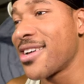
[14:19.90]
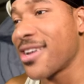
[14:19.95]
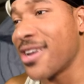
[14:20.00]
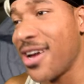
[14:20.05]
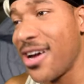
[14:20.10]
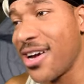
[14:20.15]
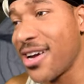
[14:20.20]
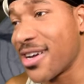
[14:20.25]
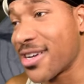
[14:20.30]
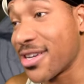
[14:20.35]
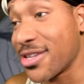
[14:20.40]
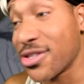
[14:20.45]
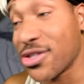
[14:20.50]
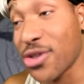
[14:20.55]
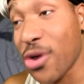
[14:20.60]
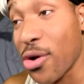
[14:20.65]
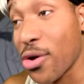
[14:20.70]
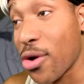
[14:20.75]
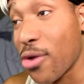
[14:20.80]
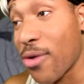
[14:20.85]
Because
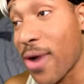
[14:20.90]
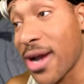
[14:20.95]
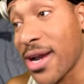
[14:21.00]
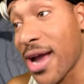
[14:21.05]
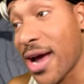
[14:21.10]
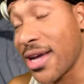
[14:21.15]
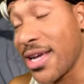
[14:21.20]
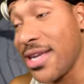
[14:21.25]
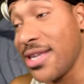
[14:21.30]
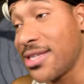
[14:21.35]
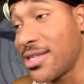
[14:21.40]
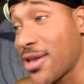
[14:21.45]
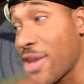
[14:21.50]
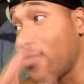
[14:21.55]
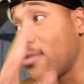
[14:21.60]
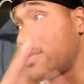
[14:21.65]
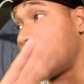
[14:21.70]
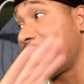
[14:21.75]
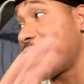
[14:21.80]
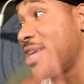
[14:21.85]
Soto right now, he's
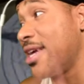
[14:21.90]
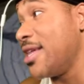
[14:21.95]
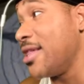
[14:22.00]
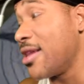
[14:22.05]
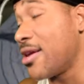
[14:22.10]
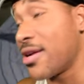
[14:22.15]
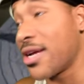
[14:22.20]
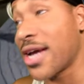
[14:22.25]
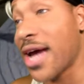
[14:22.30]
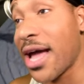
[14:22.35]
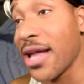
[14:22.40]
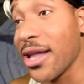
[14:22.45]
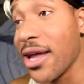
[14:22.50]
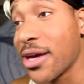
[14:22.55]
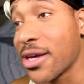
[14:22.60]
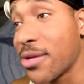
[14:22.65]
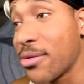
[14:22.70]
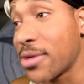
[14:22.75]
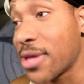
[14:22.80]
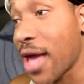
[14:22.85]
self-checked. He literally got
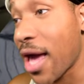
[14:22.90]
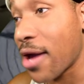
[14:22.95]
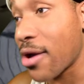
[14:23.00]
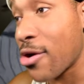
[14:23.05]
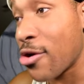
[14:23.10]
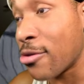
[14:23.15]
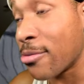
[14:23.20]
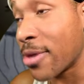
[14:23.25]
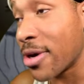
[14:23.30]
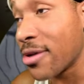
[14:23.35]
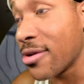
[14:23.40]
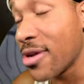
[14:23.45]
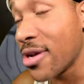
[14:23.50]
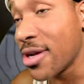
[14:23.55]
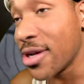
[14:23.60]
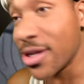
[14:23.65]
lucky with that homer.